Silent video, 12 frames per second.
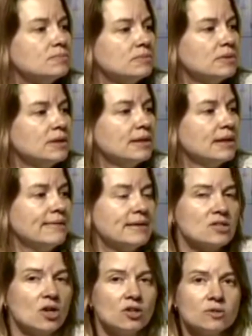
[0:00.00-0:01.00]
them, and
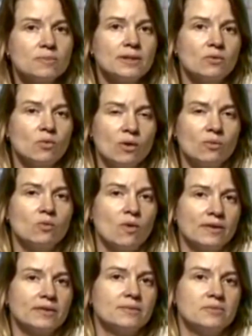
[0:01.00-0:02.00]
that's ultimately what we
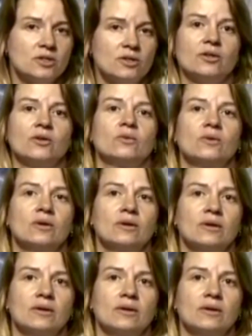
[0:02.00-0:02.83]
want them to do.